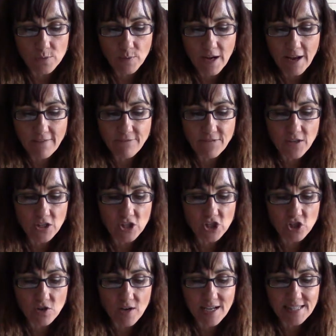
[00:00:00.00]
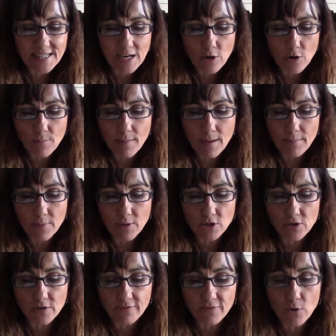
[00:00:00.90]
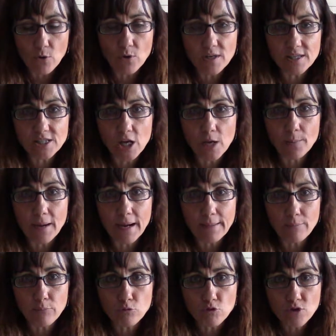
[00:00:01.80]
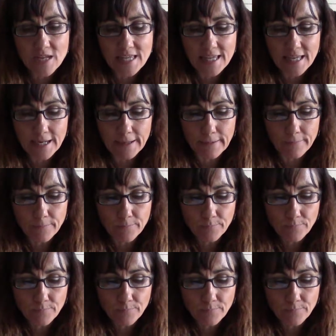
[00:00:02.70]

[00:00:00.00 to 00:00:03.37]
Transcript: When I feel stressed, I remember to focus on my breathing.